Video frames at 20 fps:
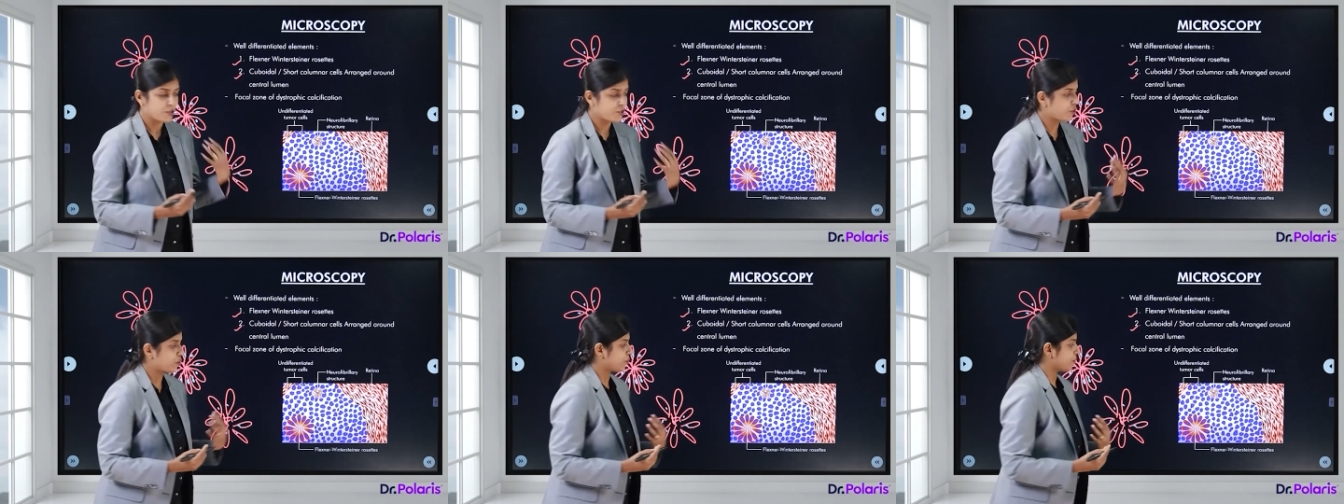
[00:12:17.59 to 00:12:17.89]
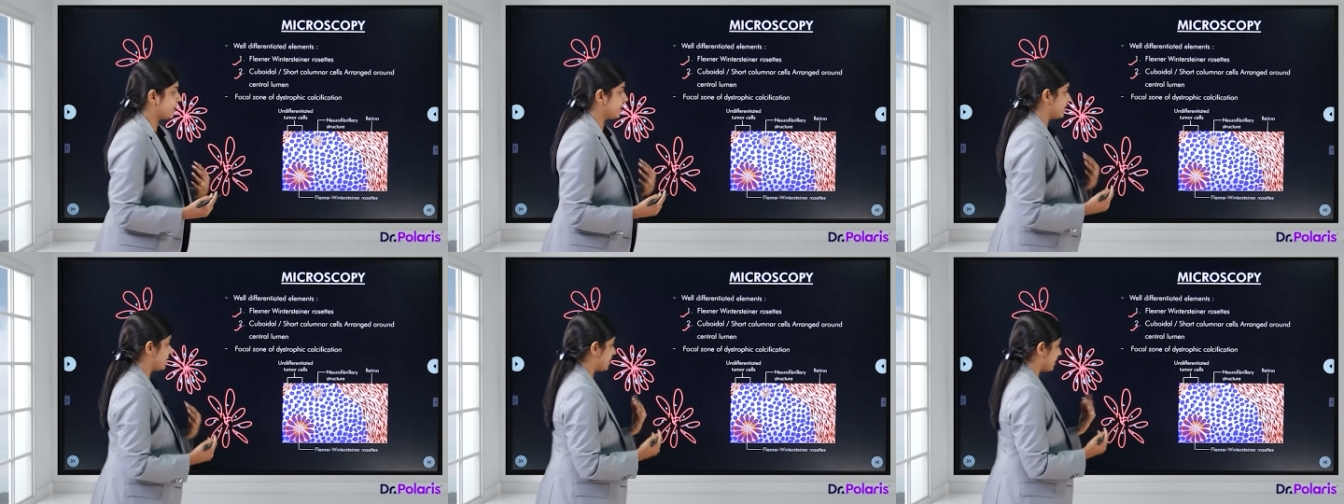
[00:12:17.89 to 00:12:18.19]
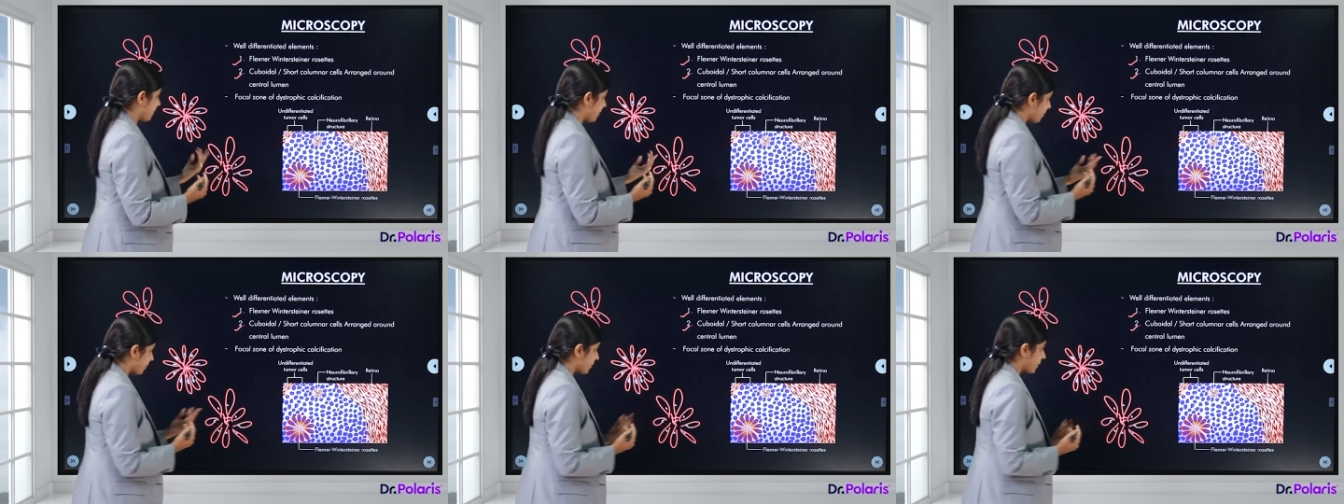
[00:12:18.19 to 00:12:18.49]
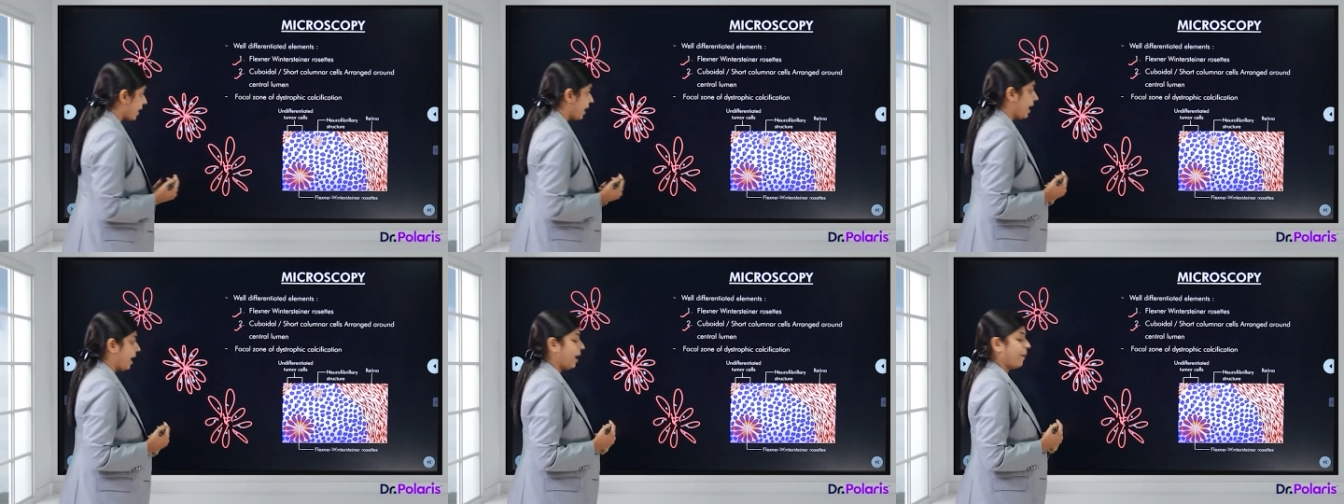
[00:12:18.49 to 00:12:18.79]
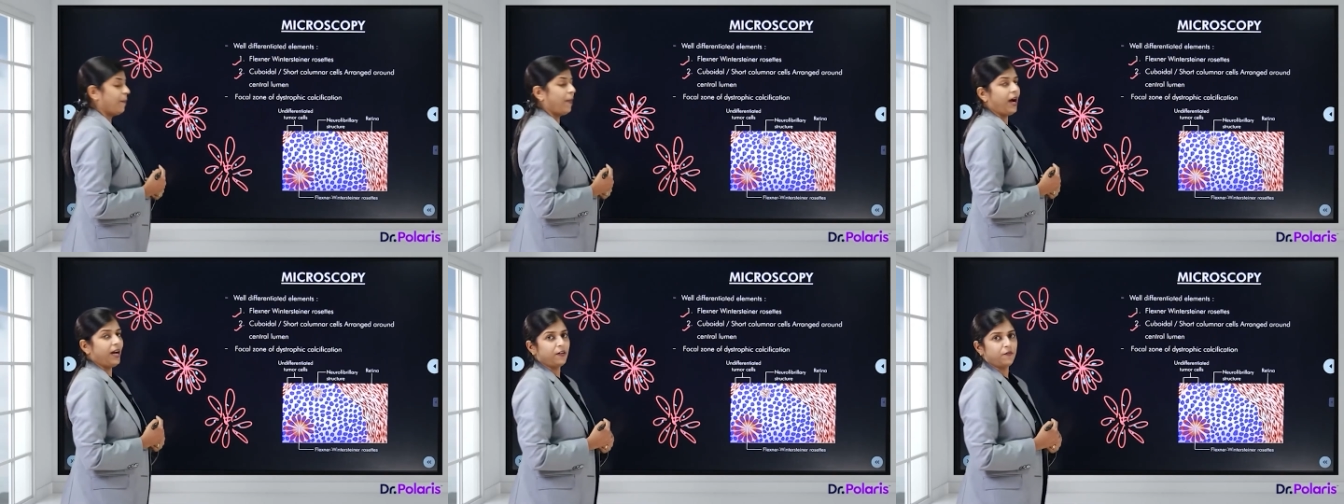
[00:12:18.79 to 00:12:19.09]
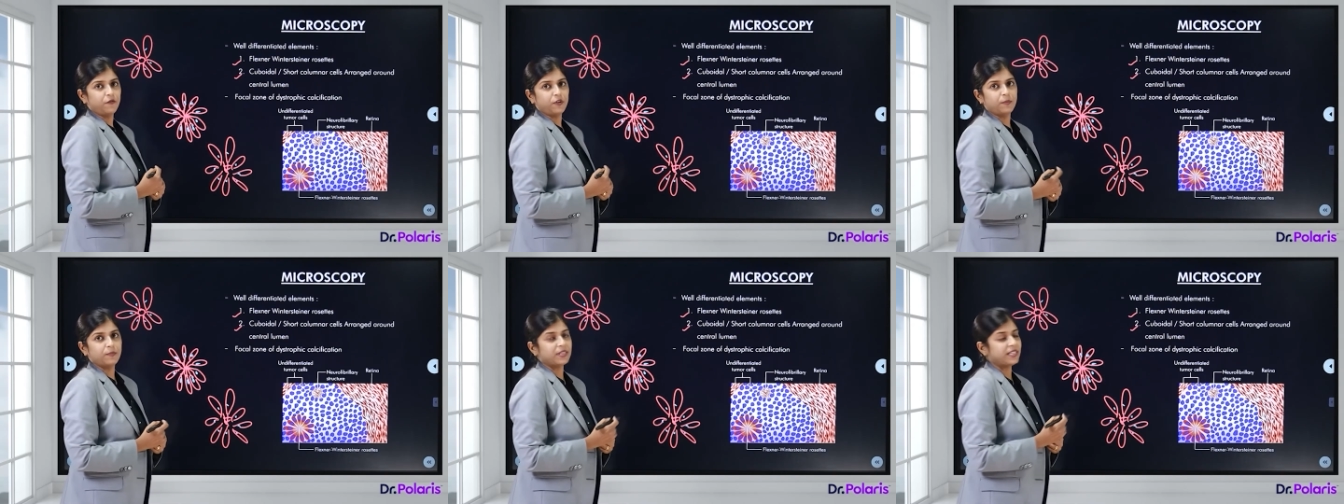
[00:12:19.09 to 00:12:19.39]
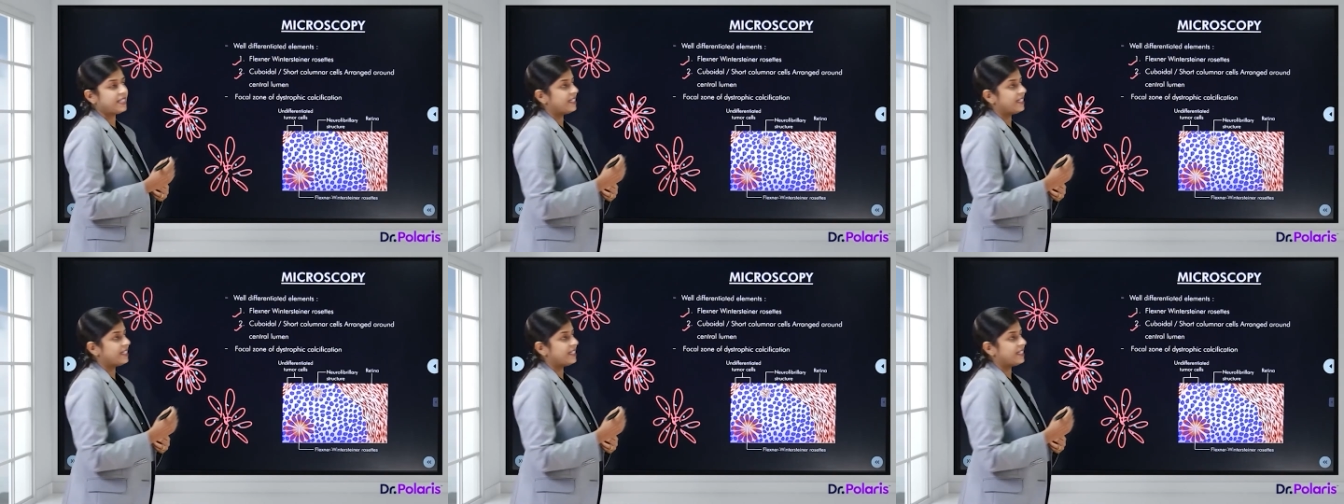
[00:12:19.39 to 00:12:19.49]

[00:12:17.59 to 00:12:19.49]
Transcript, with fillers: tumors. Apart from